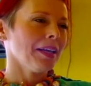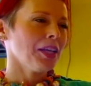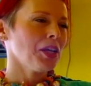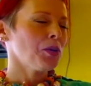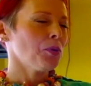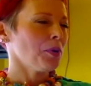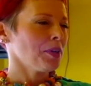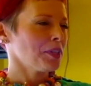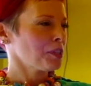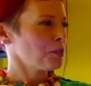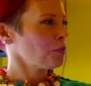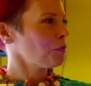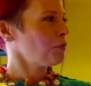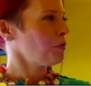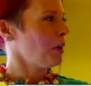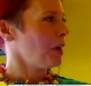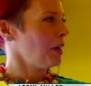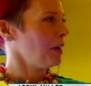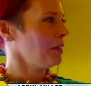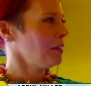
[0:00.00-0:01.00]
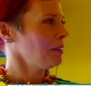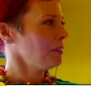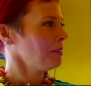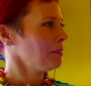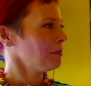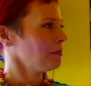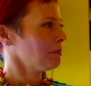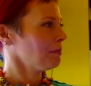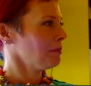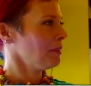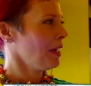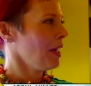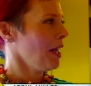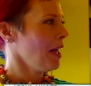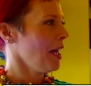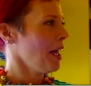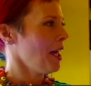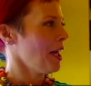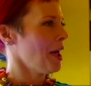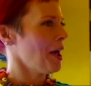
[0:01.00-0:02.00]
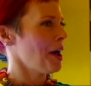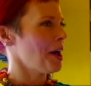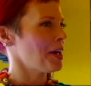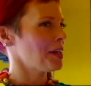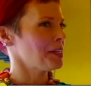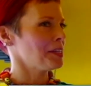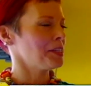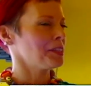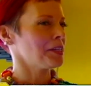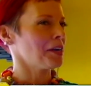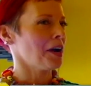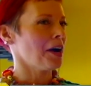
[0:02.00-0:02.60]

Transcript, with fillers: You know, it's fun and